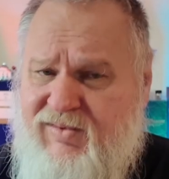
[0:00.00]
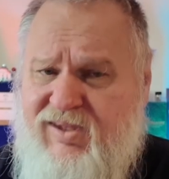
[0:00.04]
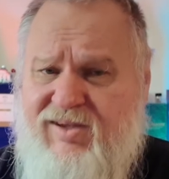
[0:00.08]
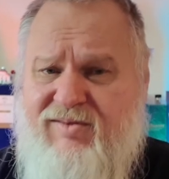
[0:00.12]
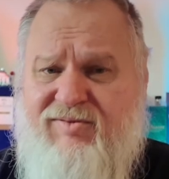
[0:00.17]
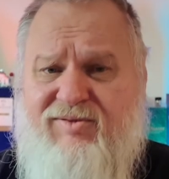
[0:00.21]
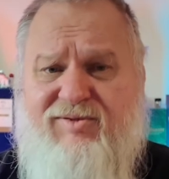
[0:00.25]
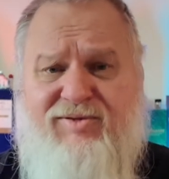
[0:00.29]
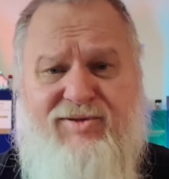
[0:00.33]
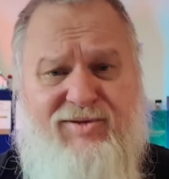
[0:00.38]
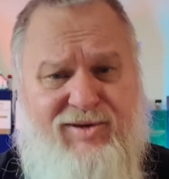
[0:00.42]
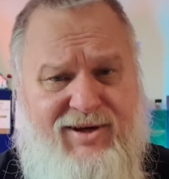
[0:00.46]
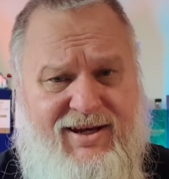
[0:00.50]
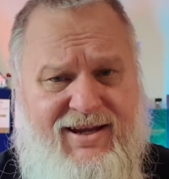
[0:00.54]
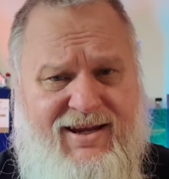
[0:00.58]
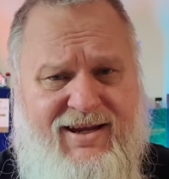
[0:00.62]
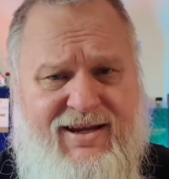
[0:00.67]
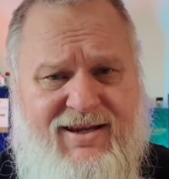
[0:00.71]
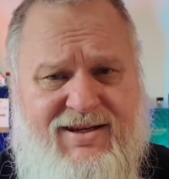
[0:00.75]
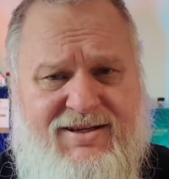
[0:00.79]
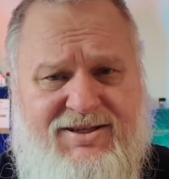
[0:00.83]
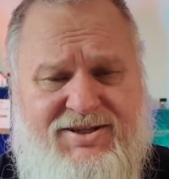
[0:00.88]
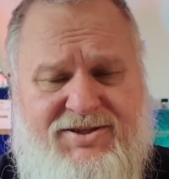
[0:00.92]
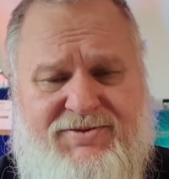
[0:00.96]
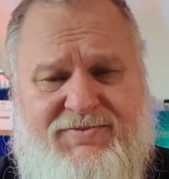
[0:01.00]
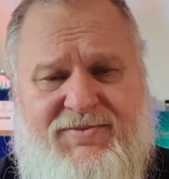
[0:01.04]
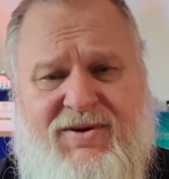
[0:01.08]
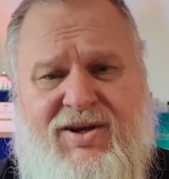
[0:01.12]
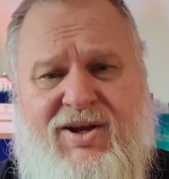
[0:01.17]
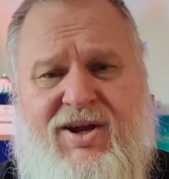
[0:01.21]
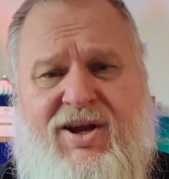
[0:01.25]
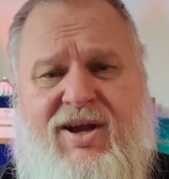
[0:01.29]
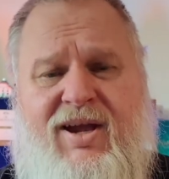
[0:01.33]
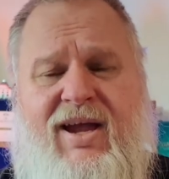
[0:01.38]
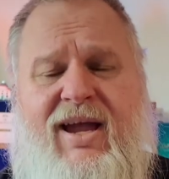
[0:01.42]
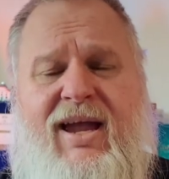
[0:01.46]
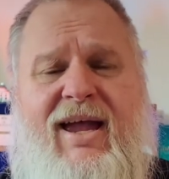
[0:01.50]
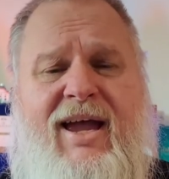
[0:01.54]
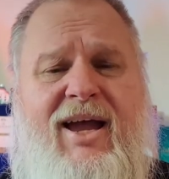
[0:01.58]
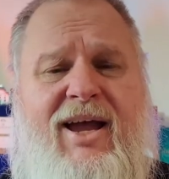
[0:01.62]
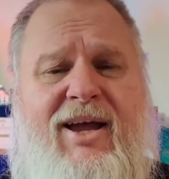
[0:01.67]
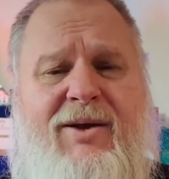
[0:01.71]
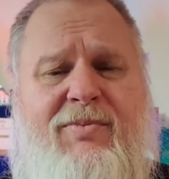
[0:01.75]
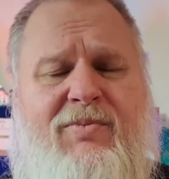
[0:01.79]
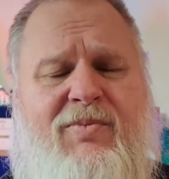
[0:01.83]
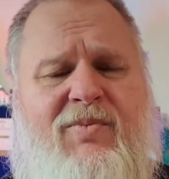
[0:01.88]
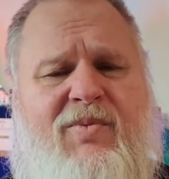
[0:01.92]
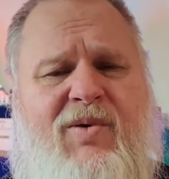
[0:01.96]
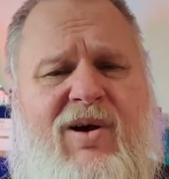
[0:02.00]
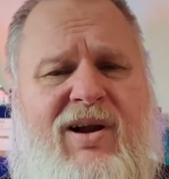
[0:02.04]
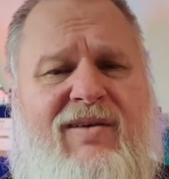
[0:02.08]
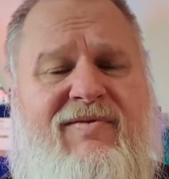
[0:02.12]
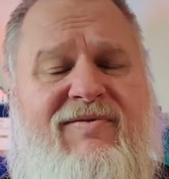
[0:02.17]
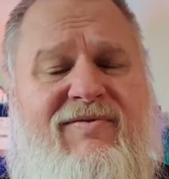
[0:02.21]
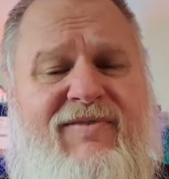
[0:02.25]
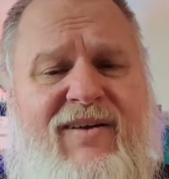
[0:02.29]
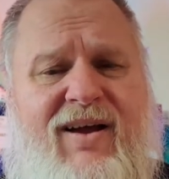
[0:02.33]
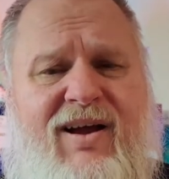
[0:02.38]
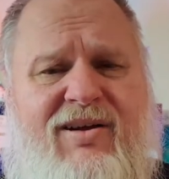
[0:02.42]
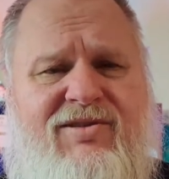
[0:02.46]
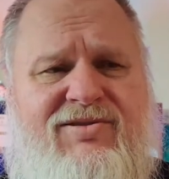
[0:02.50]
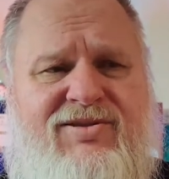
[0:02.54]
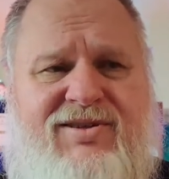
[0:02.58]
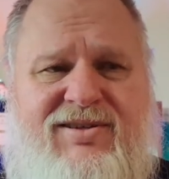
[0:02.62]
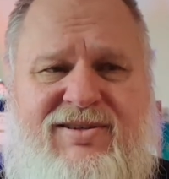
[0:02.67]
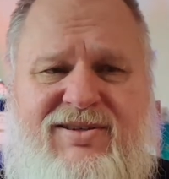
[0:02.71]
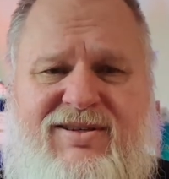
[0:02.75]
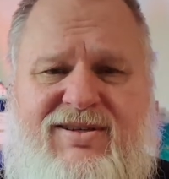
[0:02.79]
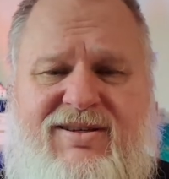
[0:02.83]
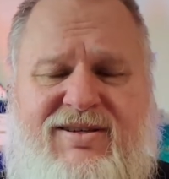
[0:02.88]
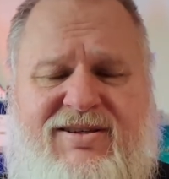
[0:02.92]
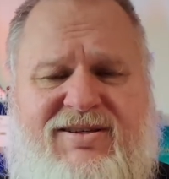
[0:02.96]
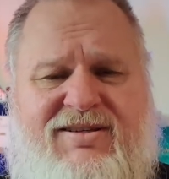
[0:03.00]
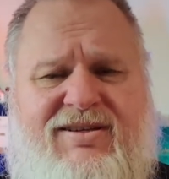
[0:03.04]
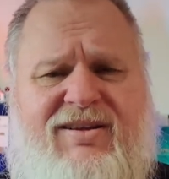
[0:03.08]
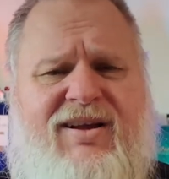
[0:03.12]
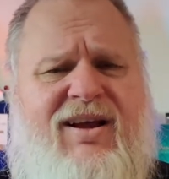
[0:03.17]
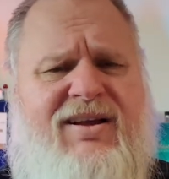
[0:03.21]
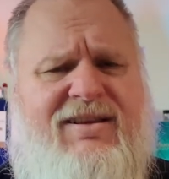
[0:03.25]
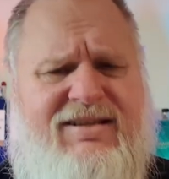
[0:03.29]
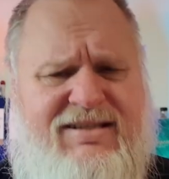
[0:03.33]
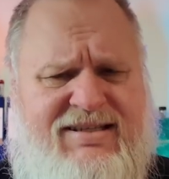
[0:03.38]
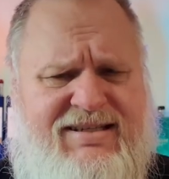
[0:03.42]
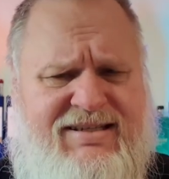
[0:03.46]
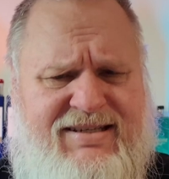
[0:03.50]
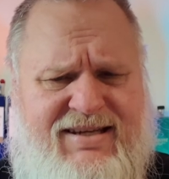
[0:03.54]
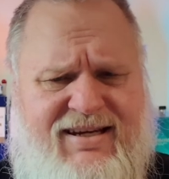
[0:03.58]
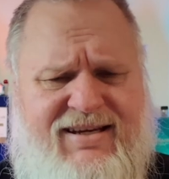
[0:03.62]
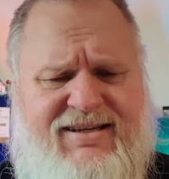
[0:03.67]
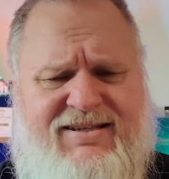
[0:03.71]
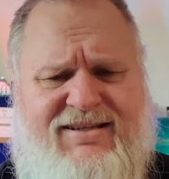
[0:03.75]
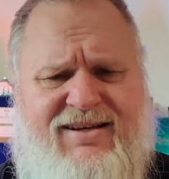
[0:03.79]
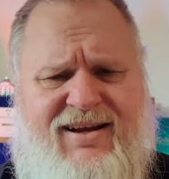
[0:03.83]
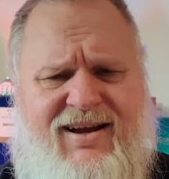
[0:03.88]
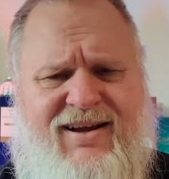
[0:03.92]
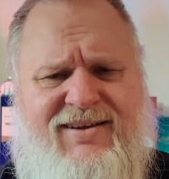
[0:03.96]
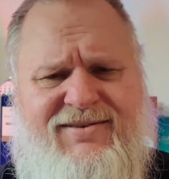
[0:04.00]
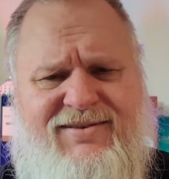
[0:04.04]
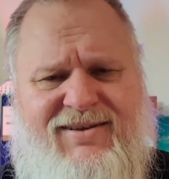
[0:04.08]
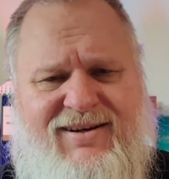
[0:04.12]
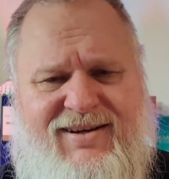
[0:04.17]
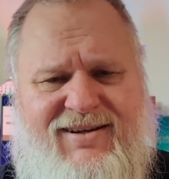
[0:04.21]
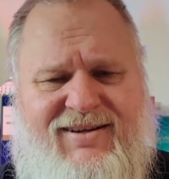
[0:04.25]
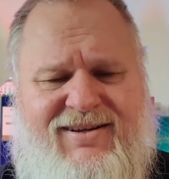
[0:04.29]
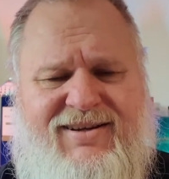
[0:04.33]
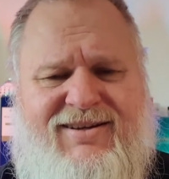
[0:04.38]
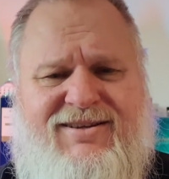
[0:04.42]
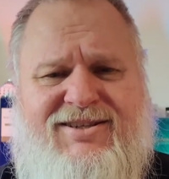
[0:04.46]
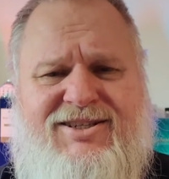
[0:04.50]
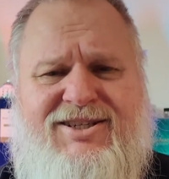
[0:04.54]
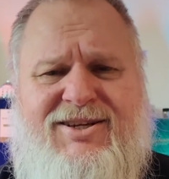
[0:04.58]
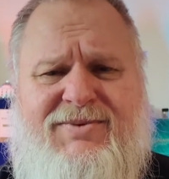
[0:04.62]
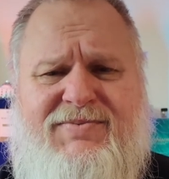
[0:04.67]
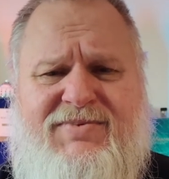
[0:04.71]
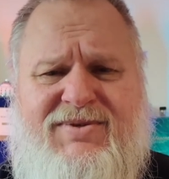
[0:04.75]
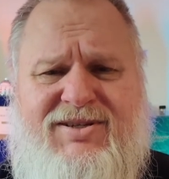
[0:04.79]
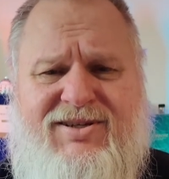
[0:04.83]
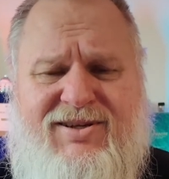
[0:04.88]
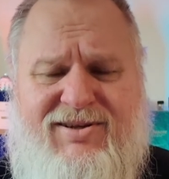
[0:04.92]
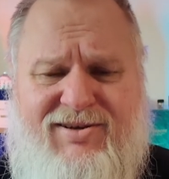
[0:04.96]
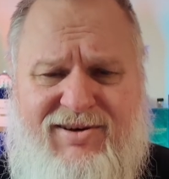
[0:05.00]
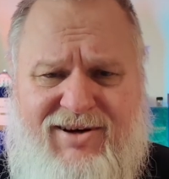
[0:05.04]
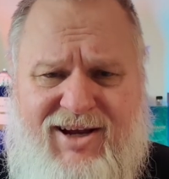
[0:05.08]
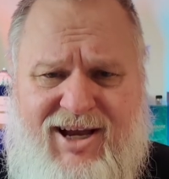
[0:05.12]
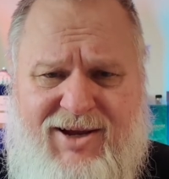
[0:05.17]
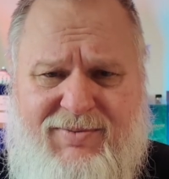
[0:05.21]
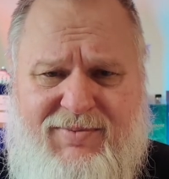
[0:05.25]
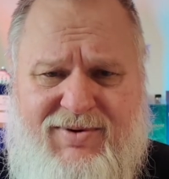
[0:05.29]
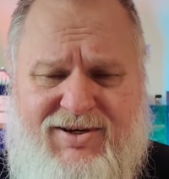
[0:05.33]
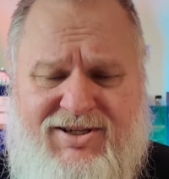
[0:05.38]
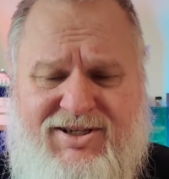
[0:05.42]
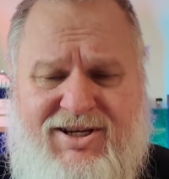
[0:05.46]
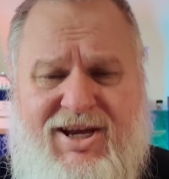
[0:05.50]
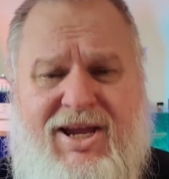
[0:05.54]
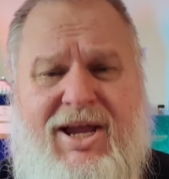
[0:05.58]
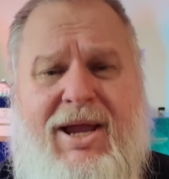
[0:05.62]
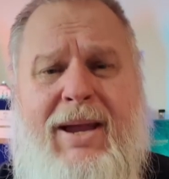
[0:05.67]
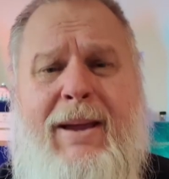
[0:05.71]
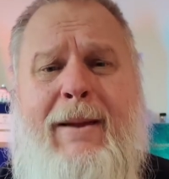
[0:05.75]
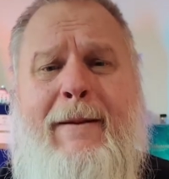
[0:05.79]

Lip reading: 3 years, 1,600 subscribers.